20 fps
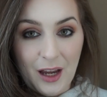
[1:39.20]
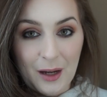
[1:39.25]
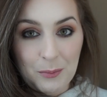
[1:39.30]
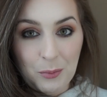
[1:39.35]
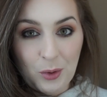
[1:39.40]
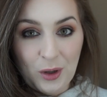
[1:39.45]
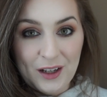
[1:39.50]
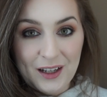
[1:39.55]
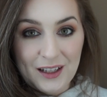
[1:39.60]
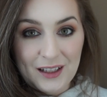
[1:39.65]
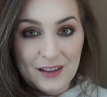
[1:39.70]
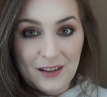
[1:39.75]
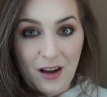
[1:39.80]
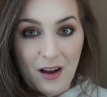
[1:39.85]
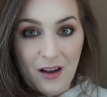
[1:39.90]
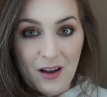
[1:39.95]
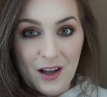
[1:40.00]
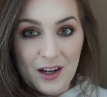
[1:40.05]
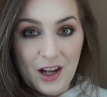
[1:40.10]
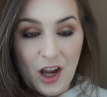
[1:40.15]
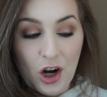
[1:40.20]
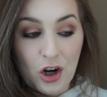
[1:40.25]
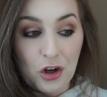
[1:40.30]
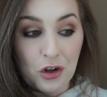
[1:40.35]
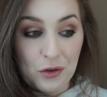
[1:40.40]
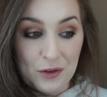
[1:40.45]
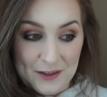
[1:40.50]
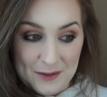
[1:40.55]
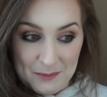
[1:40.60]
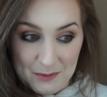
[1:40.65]
I'm working on a
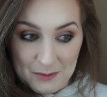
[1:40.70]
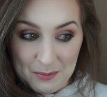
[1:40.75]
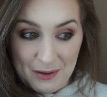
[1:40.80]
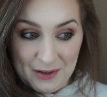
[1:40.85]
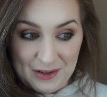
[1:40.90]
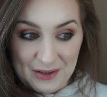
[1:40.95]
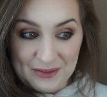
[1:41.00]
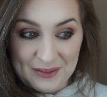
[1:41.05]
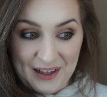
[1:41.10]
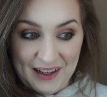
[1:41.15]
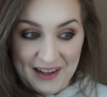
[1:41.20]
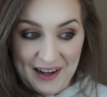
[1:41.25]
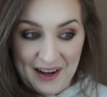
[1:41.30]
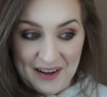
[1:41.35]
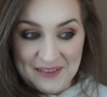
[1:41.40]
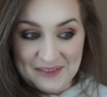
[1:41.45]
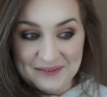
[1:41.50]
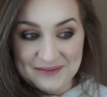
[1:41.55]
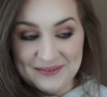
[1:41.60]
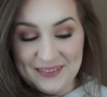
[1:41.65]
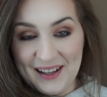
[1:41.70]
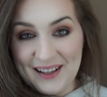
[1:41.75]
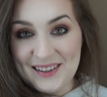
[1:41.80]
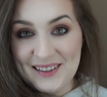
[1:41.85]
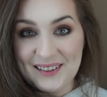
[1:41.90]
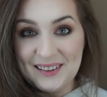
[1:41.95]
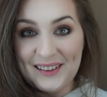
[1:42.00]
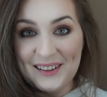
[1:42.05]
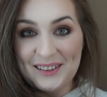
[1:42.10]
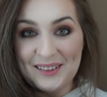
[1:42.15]
Christmas present right now. It's
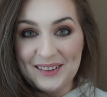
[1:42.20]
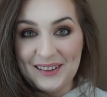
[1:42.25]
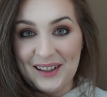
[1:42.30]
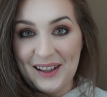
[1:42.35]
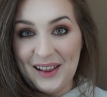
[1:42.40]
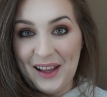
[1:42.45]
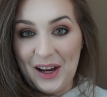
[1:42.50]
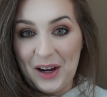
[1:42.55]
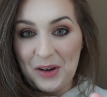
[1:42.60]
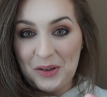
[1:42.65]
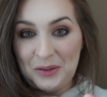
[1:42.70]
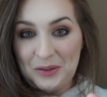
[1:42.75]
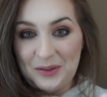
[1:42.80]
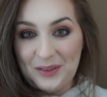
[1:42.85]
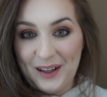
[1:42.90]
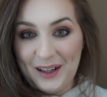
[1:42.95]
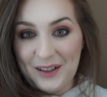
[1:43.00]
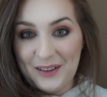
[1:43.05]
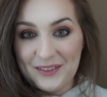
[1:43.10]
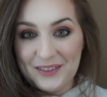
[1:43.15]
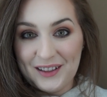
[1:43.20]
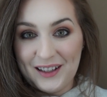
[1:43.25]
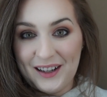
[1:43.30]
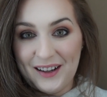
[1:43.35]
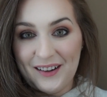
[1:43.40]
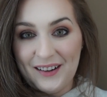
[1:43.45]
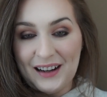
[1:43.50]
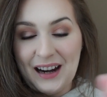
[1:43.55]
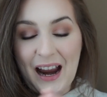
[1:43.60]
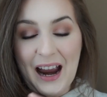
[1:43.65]
literally like right over
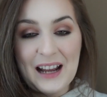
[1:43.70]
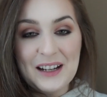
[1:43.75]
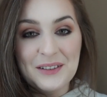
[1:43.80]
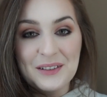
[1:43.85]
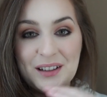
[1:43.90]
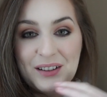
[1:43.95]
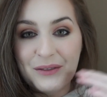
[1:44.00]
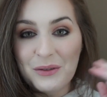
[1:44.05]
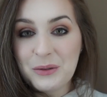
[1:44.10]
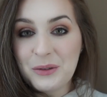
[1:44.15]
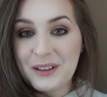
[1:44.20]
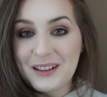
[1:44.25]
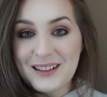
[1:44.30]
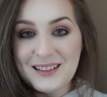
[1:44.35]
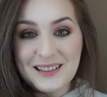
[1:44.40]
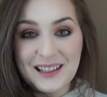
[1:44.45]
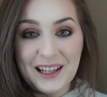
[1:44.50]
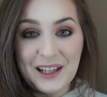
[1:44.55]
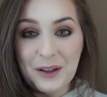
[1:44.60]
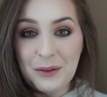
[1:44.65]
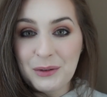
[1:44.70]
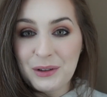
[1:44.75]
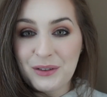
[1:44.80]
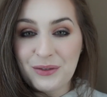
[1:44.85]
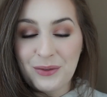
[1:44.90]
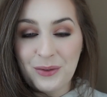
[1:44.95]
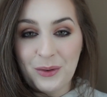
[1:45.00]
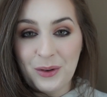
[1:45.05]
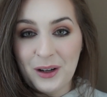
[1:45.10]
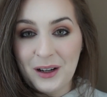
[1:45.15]
here. I don't even want to say who it's
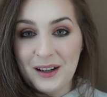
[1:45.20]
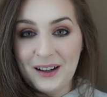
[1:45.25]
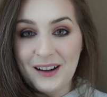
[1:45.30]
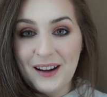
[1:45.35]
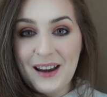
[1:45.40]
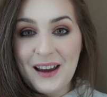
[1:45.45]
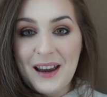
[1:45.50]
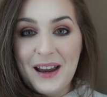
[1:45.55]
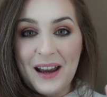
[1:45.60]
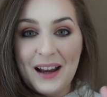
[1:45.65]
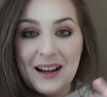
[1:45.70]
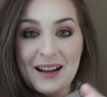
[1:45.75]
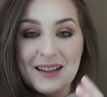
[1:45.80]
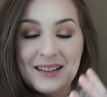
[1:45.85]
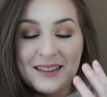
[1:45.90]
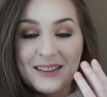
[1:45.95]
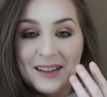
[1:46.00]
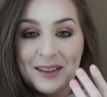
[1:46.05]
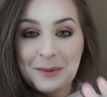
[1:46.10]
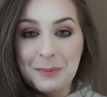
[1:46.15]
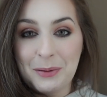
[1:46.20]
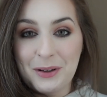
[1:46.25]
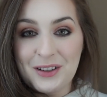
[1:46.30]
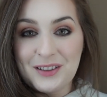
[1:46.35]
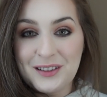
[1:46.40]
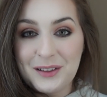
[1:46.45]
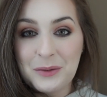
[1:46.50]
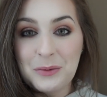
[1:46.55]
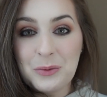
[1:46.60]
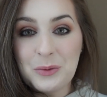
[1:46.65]
for because this
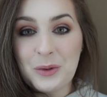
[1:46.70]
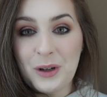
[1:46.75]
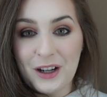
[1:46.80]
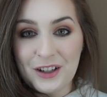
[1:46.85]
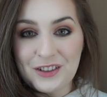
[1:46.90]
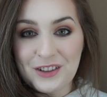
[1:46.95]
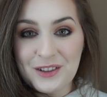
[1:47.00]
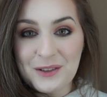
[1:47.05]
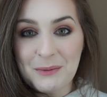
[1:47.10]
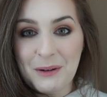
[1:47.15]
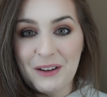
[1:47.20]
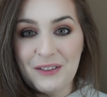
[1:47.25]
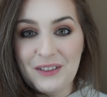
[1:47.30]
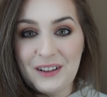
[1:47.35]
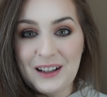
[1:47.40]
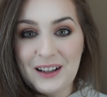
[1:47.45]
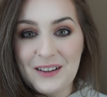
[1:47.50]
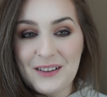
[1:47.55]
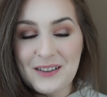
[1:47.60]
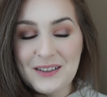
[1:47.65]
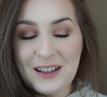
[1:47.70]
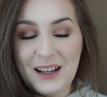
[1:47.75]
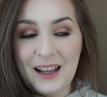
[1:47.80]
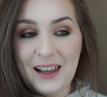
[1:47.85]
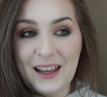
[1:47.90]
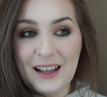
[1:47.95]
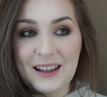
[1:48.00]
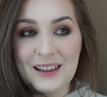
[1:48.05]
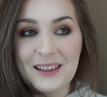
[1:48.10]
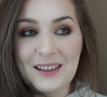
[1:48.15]
person watches my videos. I
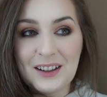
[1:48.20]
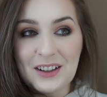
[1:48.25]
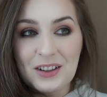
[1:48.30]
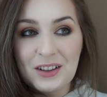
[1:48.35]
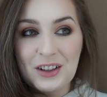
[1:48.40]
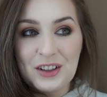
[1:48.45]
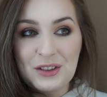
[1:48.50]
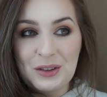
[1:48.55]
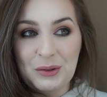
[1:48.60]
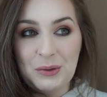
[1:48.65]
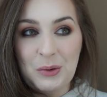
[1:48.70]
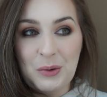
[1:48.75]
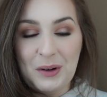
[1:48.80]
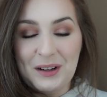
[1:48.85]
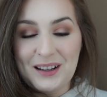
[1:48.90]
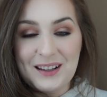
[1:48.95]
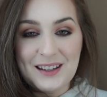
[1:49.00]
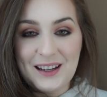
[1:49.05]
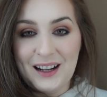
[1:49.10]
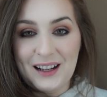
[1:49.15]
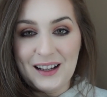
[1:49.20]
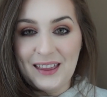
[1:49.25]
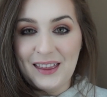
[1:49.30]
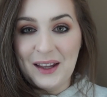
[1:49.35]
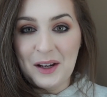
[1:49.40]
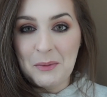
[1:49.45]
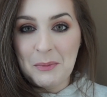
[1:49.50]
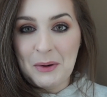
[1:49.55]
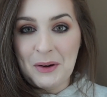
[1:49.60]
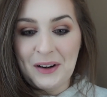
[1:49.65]
like literally don't want to say
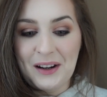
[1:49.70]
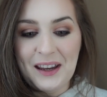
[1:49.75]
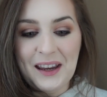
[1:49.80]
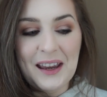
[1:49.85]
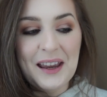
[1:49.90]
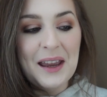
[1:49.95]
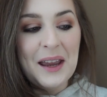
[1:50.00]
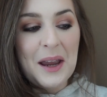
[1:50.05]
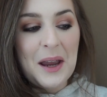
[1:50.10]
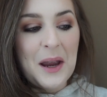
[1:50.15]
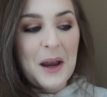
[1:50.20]
anything about it.